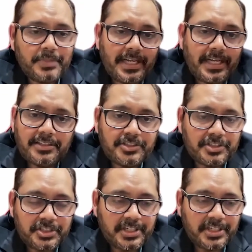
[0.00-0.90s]
but I'll
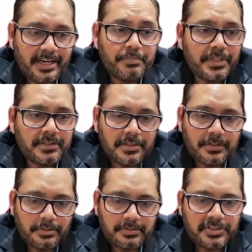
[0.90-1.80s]
just share, I have built a
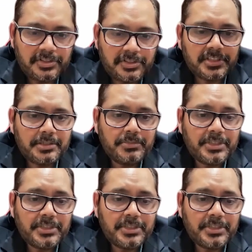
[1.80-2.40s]
whole system.